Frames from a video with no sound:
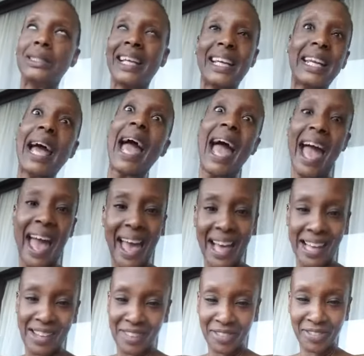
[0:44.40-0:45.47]
and a
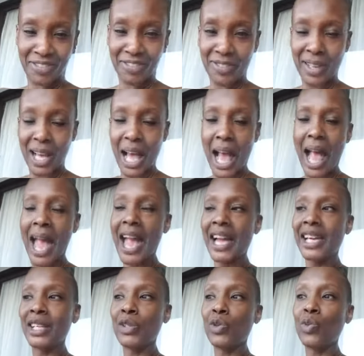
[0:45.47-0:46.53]
half,
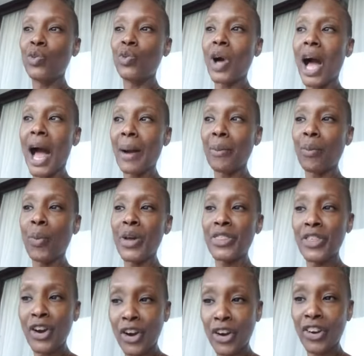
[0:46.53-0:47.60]
and I'm with
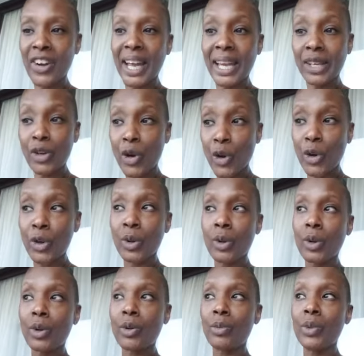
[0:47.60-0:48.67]
her and her
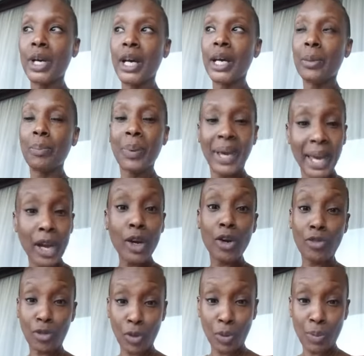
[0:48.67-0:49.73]
peer
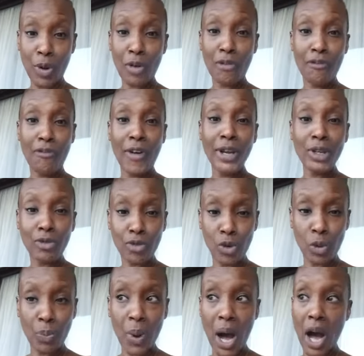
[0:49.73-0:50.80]
group, her friend
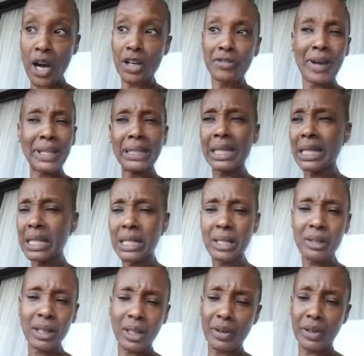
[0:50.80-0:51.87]
group of at
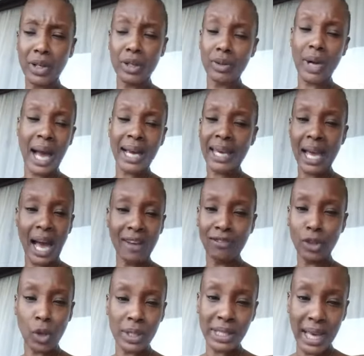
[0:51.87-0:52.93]
least, I don't know, I've
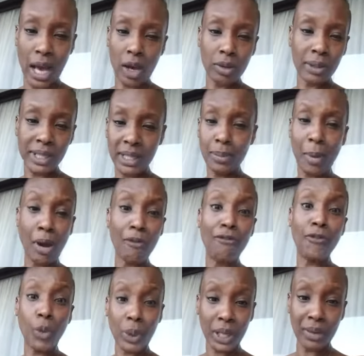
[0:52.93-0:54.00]
lost count. It's about
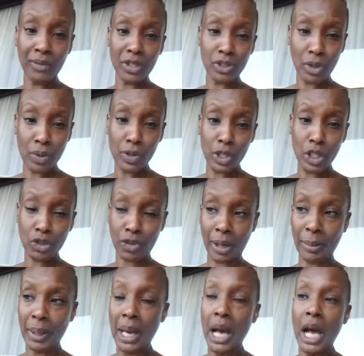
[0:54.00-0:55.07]
40 of us on this
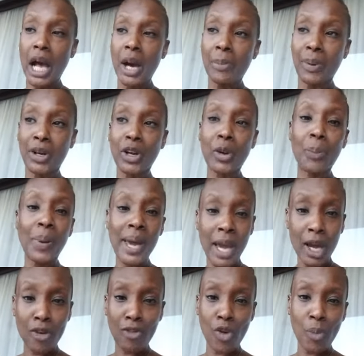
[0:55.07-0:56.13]
trip. But her
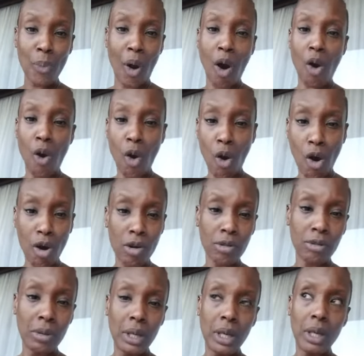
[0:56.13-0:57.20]
peer group are all